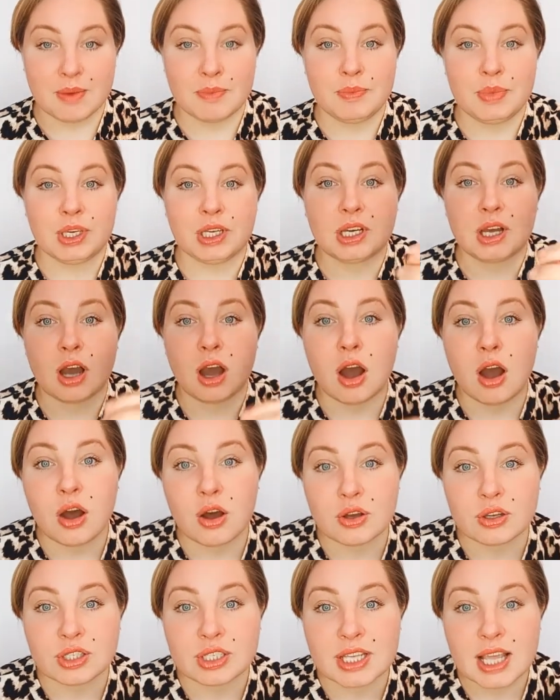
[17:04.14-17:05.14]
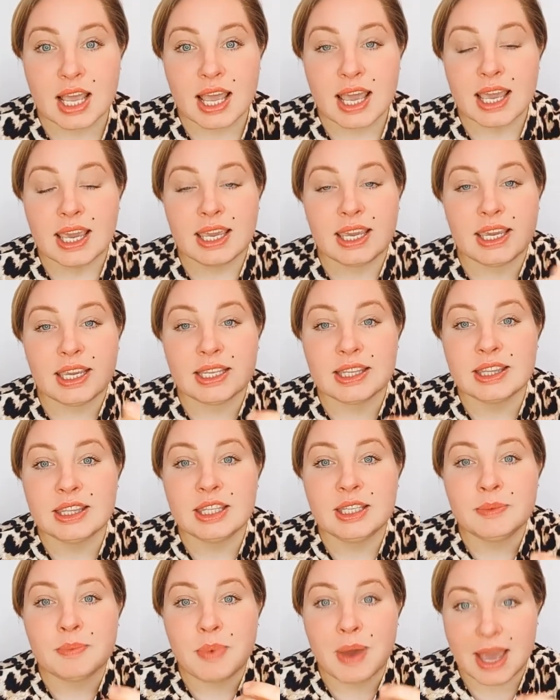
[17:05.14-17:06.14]
Because it
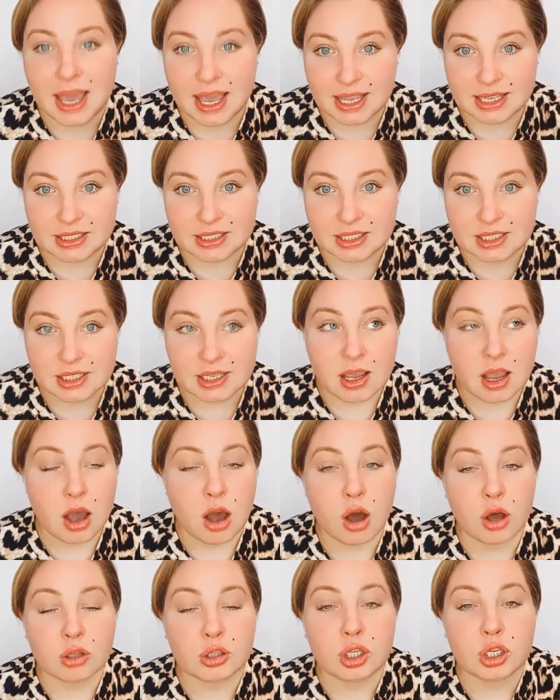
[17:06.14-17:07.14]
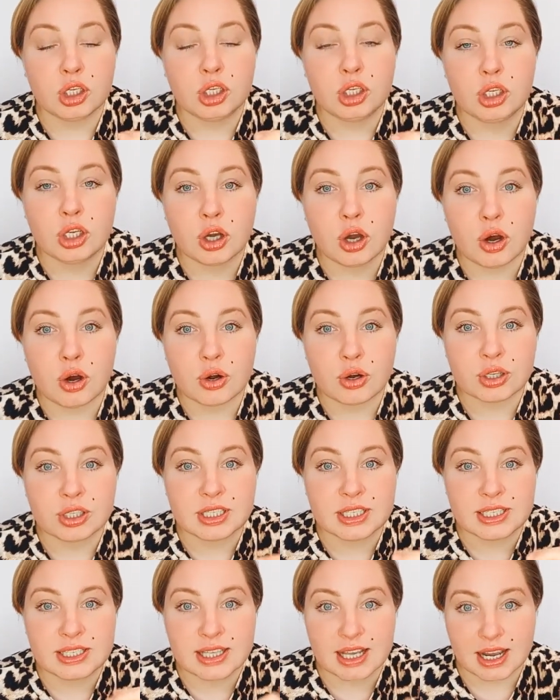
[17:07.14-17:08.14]
depends on your
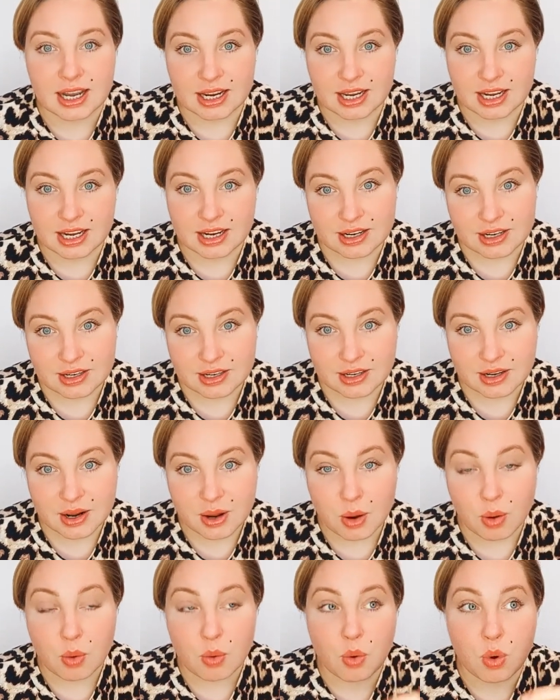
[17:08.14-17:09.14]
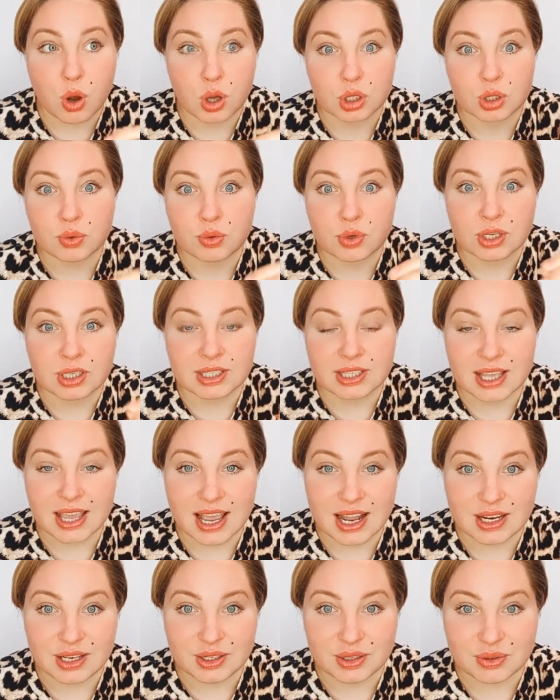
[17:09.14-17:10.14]
desire what will
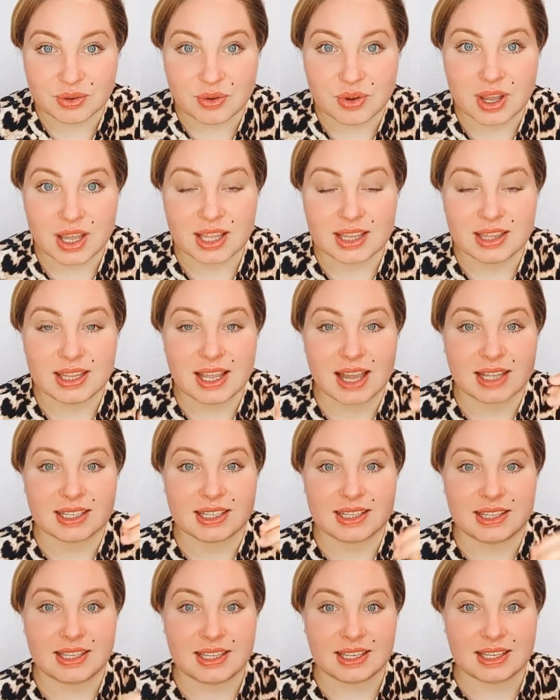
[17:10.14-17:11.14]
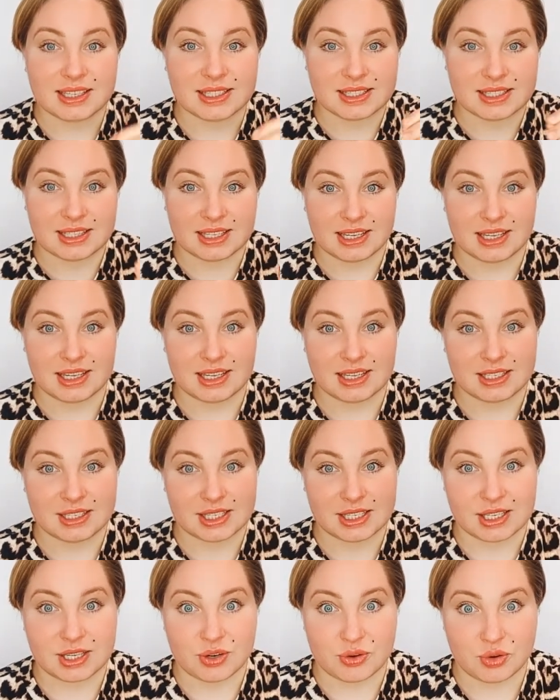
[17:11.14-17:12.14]
tell you that this
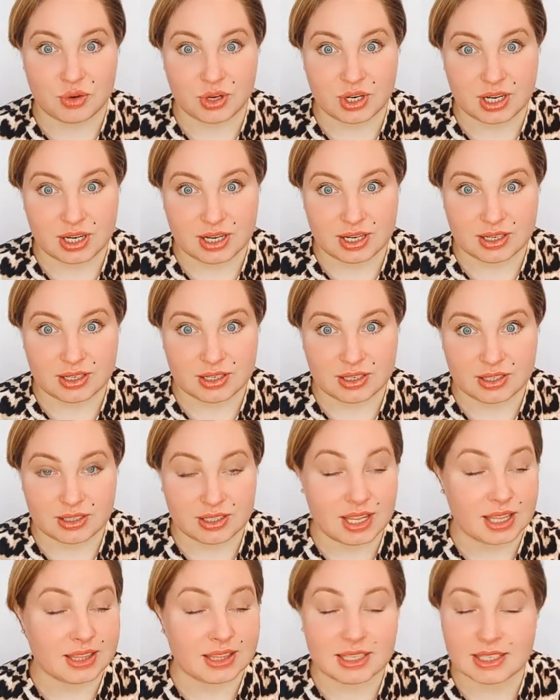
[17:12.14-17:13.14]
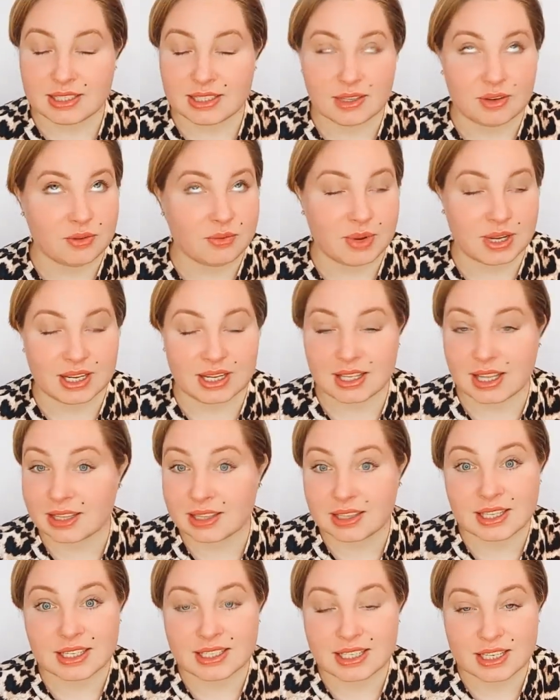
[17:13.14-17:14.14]
is real. That this, oh my God,
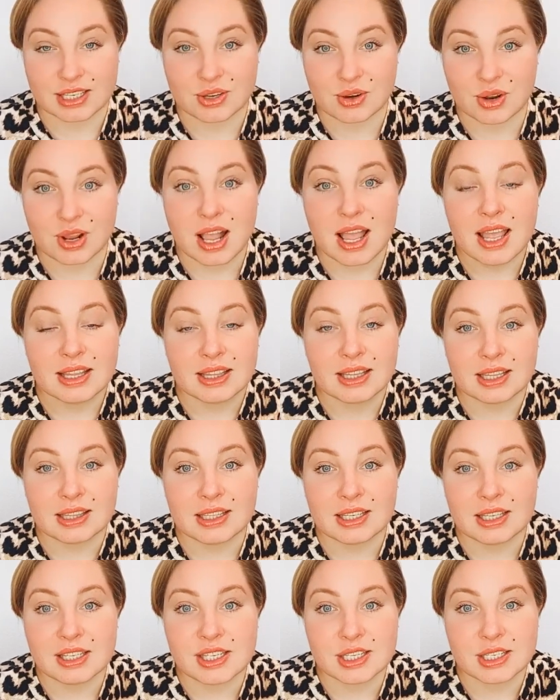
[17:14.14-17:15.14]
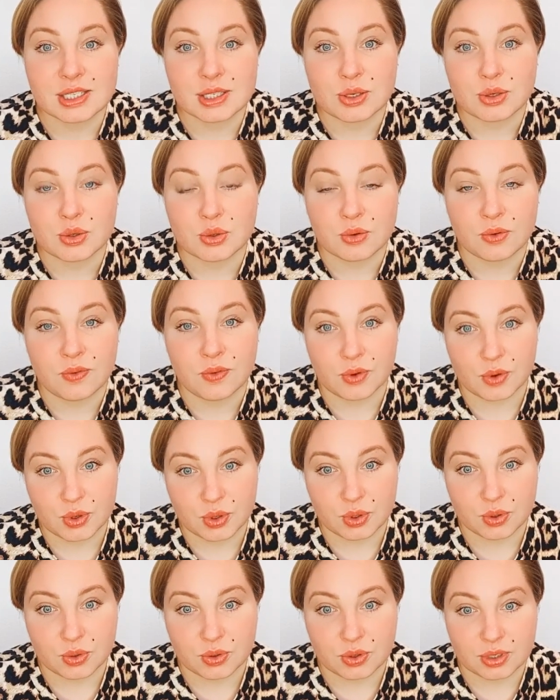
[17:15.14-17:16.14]
that this is real. That this is true for
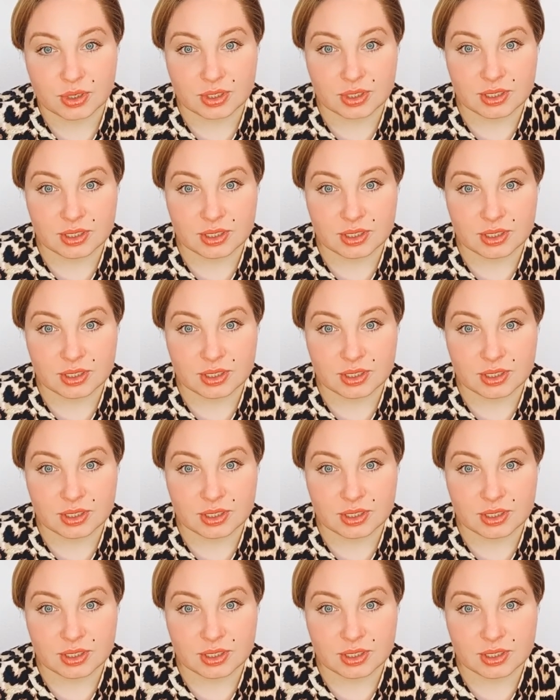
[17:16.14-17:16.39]
you.